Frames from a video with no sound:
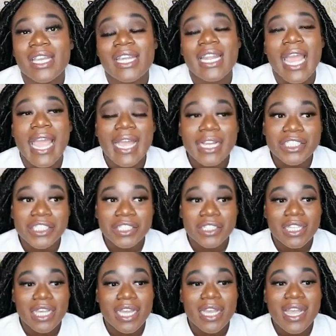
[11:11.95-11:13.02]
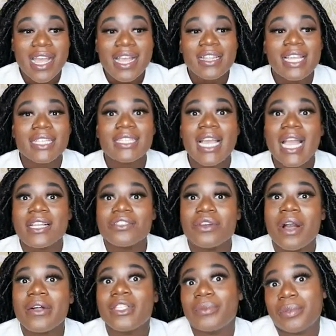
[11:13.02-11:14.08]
And actually, the tattoo I was